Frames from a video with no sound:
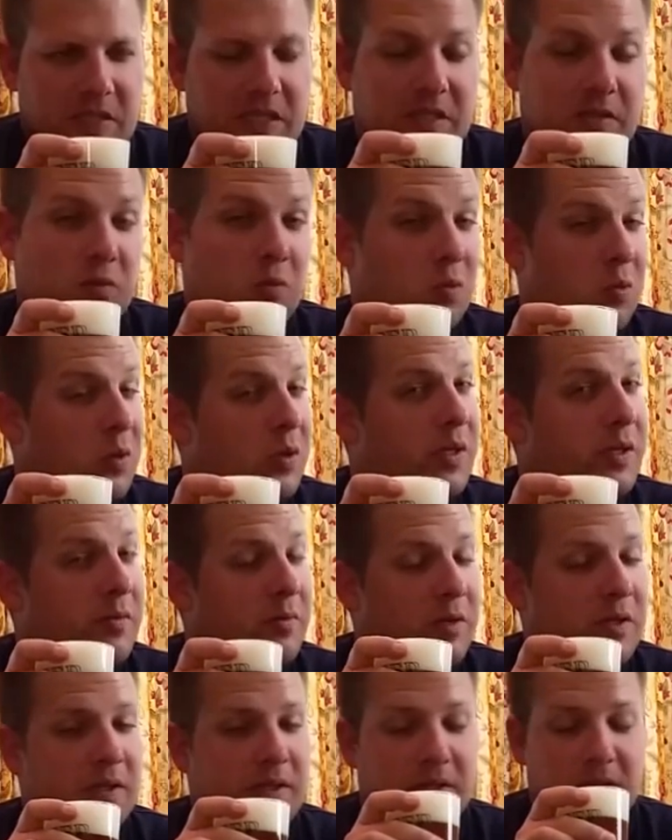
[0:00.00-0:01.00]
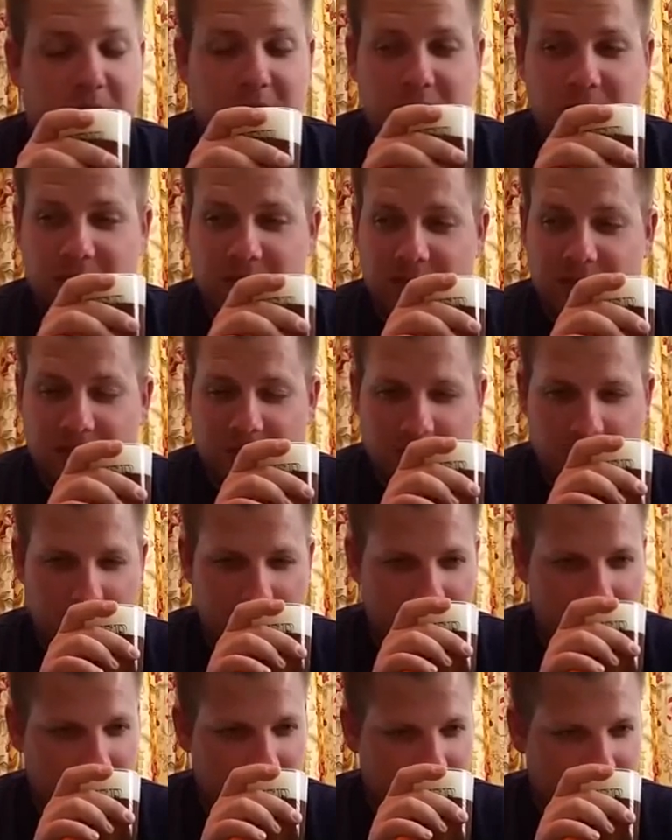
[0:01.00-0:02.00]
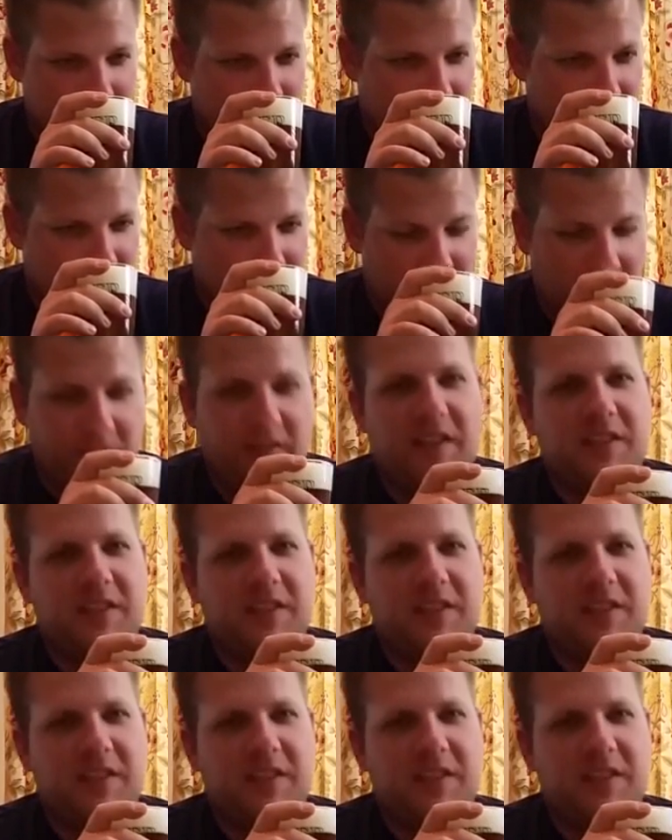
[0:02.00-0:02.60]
It's really, really delicious. I've